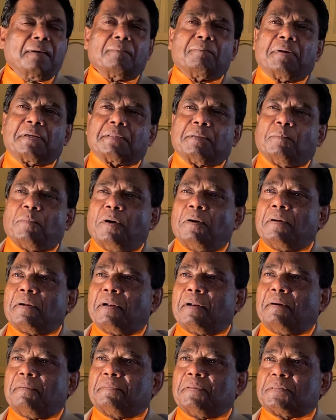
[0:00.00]
But the
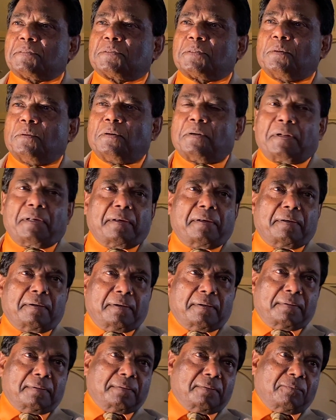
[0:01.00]
moral of the story,
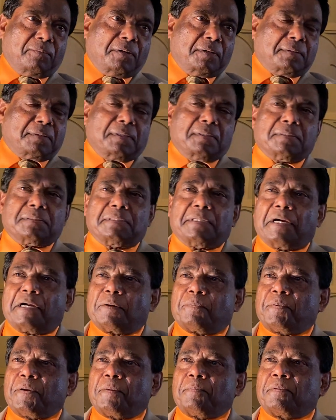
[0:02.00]
what these
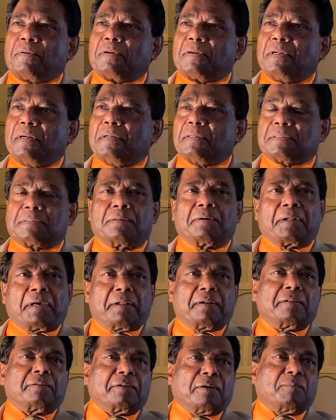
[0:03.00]
young people did is
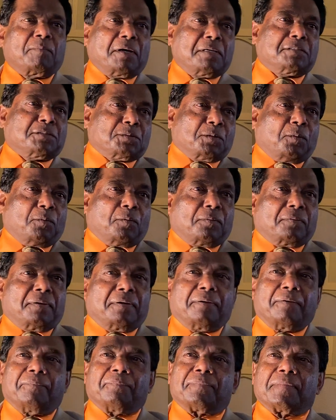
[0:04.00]
greater than my story.
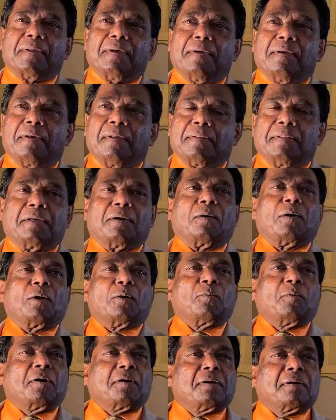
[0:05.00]
They all
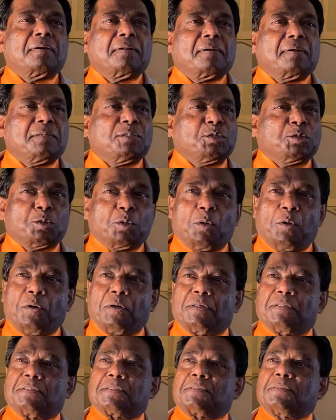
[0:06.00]
wanted to
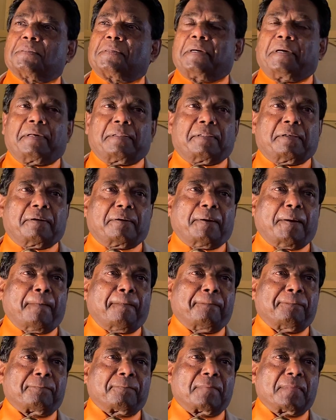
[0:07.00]
rejoice together.
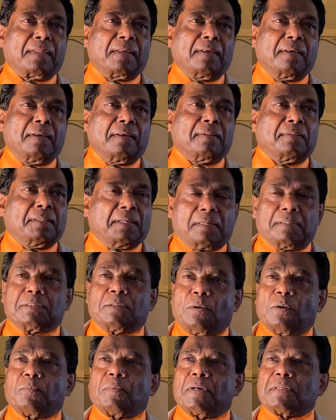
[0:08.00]
There is
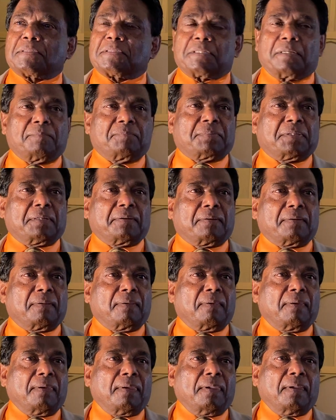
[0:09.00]
always something,
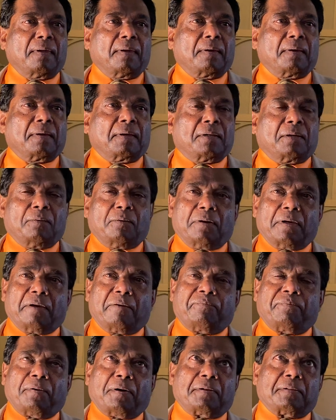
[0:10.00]
you know, a
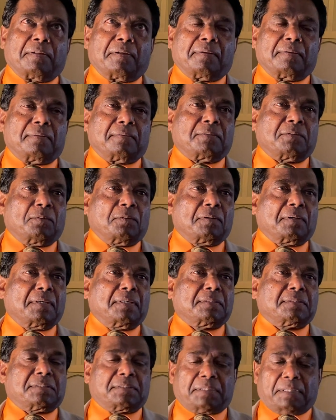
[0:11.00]
father told
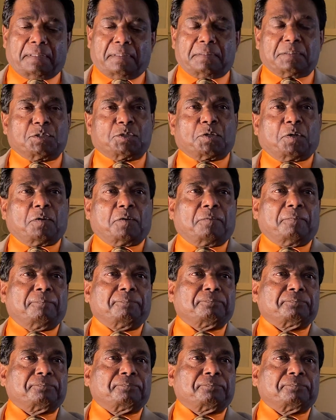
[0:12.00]
his son, Joe,